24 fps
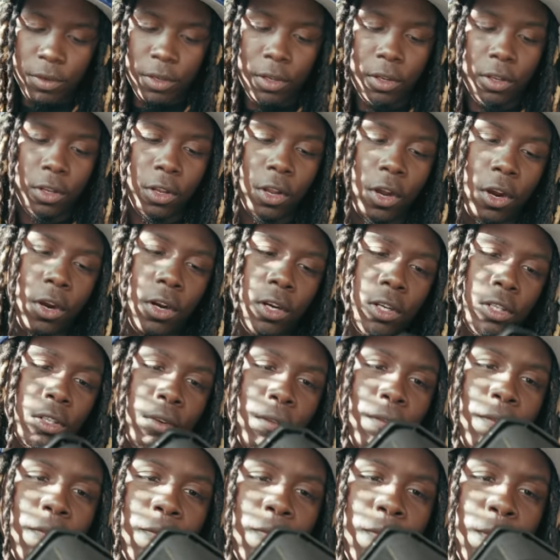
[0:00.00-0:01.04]
large
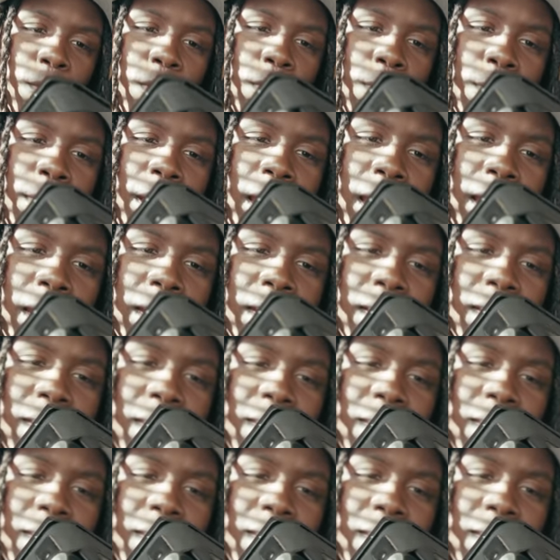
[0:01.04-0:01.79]
format